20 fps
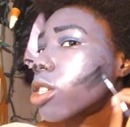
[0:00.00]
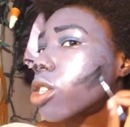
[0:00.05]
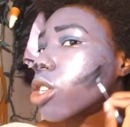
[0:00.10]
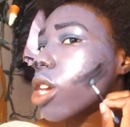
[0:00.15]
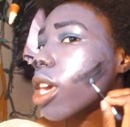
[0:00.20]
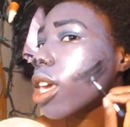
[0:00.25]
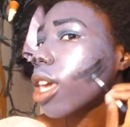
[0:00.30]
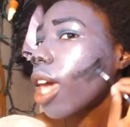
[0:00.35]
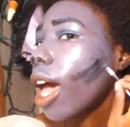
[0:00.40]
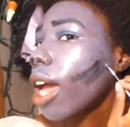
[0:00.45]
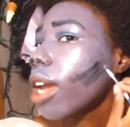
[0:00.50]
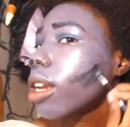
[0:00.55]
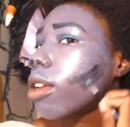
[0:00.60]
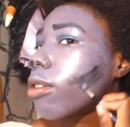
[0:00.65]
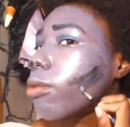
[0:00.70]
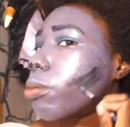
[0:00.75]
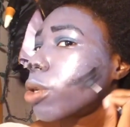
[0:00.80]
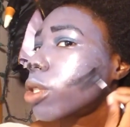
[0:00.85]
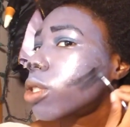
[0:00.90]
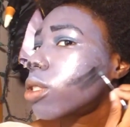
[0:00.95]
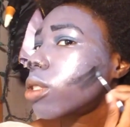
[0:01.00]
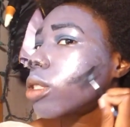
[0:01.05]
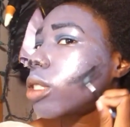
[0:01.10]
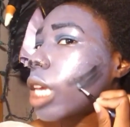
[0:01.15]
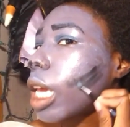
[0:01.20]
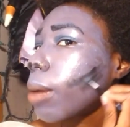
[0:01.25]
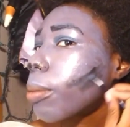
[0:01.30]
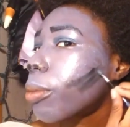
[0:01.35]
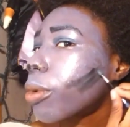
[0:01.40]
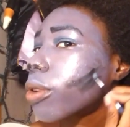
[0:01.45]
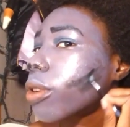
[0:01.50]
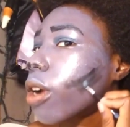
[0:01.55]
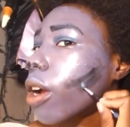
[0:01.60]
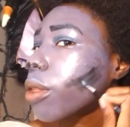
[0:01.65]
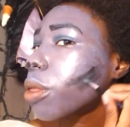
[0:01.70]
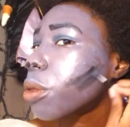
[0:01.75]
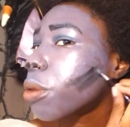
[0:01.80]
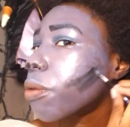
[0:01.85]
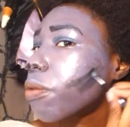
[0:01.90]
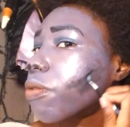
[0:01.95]
It kind of puts a damper
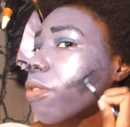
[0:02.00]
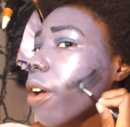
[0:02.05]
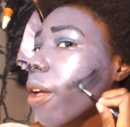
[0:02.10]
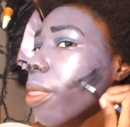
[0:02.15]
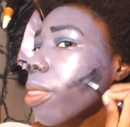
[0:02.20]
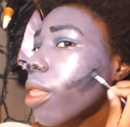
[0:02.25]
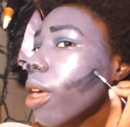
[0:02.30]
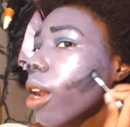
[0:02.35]
on the fun